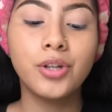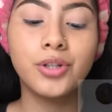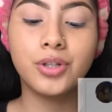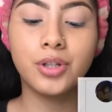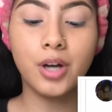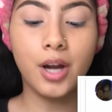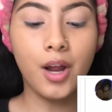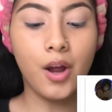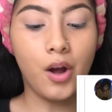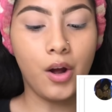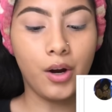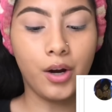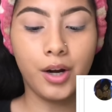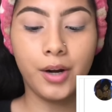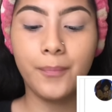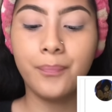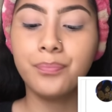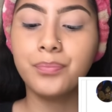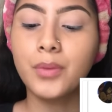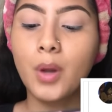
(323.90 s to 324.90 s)
Try
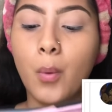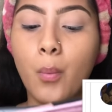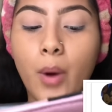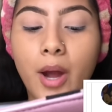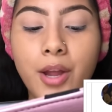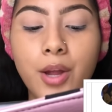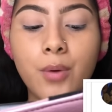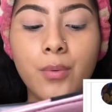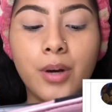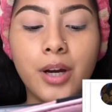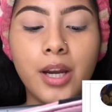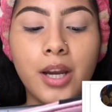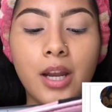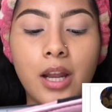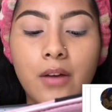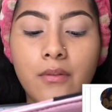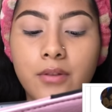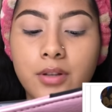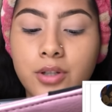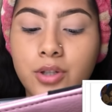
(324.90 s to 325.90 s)
hard. Why are you wearing
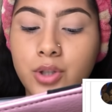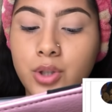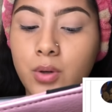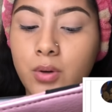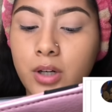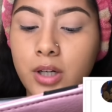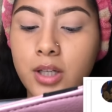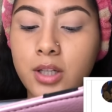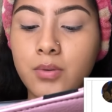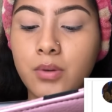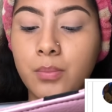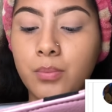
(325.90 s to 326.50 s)
Levi's Jordans